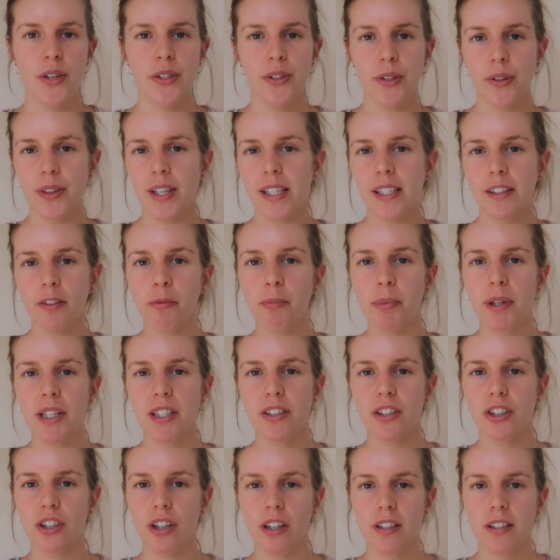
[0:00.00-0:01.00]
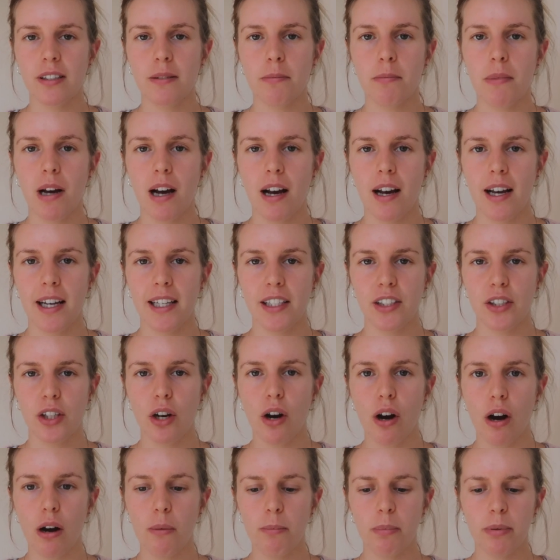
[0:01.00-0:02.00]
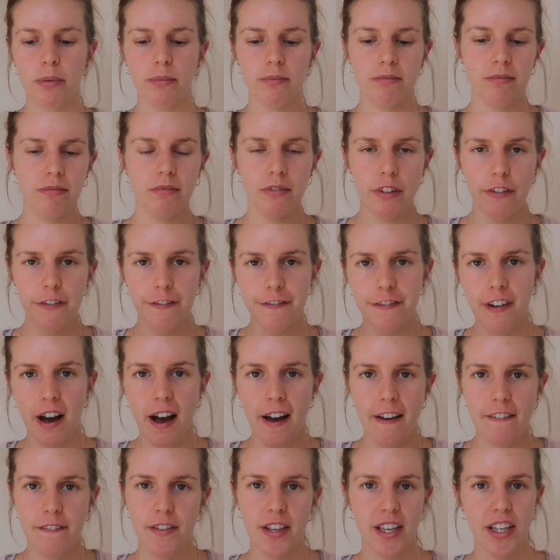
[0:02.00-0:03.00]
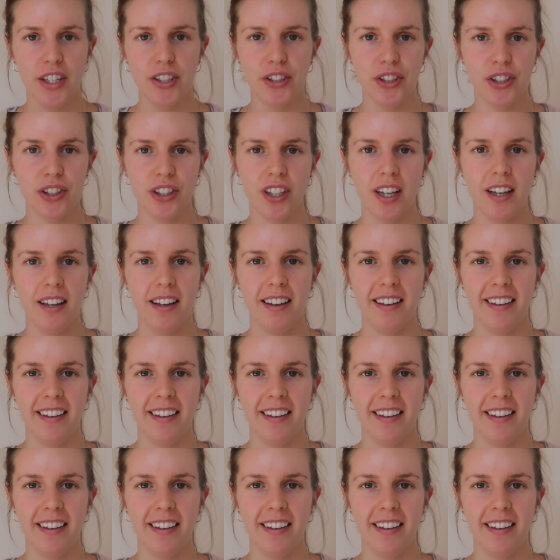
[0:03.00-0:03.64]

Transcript: So these have been just my top 5-ish